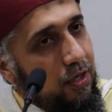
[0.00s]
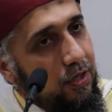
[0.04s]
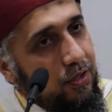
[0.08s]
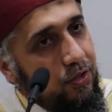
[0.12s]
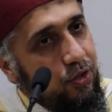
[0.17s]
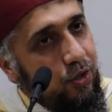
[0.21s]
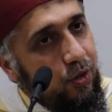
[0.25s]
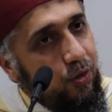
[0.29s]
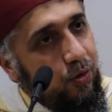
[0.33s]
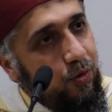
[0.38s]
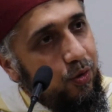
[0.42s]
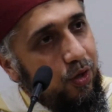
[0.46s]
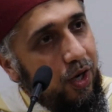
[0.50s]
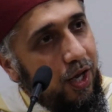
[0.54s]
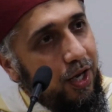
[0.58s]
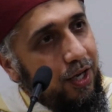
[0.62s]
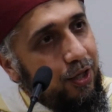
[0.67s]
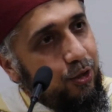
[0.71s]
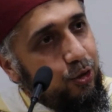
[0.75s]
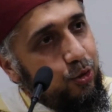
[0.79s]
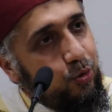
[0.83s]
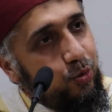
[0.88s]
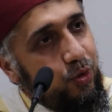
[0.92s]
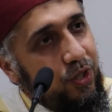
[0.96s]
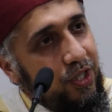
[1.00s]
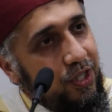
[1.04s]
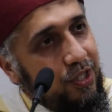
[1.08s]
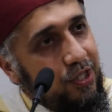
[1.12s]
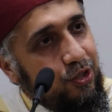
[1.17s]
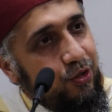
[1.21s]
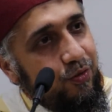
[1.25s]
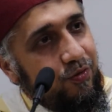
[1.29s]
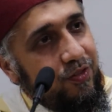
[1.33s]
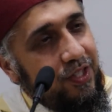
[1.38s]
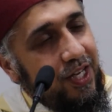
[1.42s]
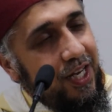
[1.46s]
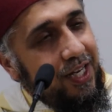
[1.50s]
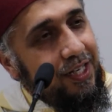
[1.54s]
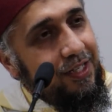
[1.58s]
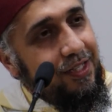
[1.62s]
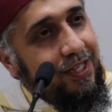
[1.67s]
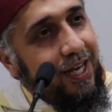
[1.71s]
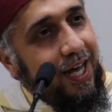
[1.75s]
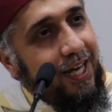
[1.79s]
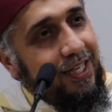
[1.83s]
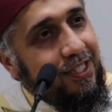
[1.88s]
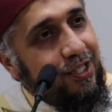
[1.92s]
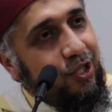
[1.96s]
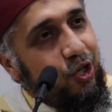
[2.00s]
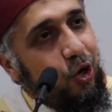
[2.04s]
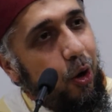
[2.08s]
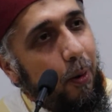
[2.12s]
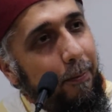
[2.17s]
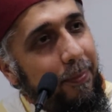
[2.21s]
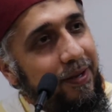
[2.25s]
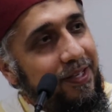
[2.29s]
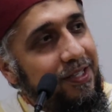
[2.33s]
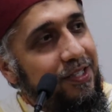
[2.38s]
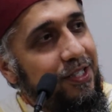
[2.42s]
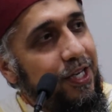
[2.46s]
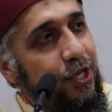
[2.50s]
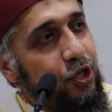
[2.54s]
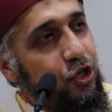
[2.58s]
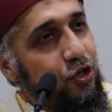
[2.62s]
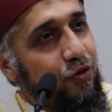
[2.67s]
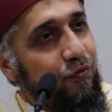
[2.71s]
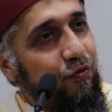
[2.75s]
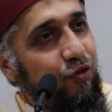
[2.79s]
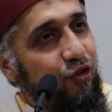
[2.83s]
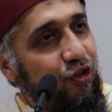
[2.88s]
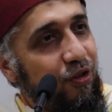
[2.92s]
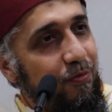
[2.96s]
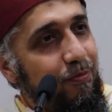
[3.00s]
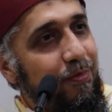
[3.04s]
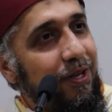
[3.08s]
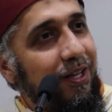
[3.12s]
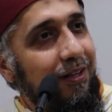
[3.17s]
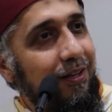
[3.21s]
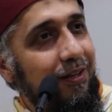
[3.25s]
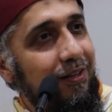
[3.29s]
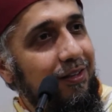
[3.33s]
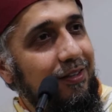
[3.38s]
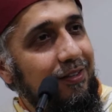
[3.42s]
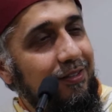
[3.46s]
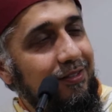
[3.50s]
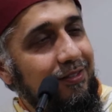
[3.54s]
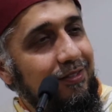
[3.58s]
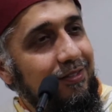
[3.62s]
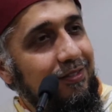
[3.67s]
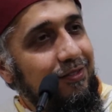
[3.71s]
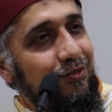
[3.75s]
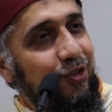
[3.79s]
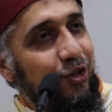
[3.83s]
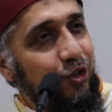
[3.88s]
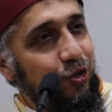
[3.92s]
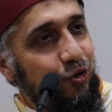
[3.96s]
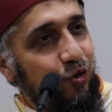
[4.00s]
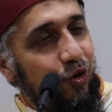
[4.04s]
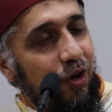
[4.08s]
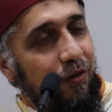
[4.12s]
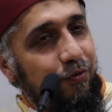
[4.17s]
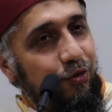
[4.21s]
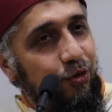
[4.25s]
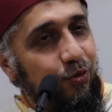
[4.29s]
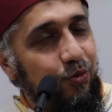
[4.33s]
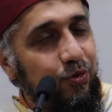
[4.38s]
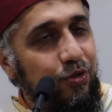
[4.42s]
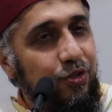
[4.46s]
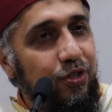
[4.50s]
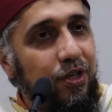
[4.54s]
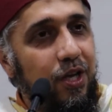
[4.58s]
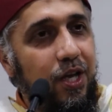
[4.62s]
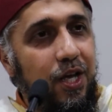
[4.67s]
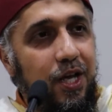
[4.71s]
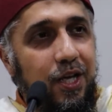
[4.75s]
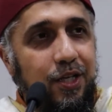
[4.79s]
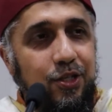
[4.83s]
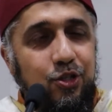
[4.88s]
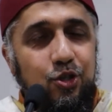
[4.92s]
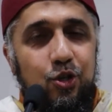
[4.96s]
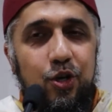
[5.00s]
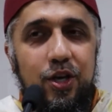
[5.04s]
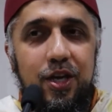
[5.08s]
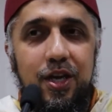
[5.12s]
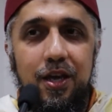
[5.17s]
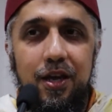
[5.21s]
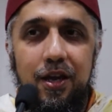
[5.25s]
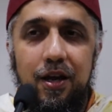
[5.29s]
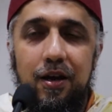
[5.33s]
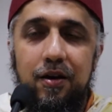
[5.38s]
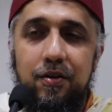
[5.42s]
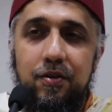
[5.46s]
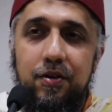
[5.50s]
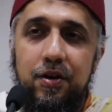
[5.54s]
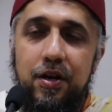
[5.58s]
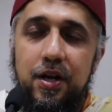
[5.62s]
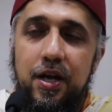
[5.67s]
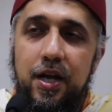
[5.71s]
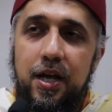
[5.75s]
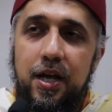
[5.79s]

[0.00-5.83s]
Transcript: so like 2 liters of date as a compensation for the milk that you have used. So here,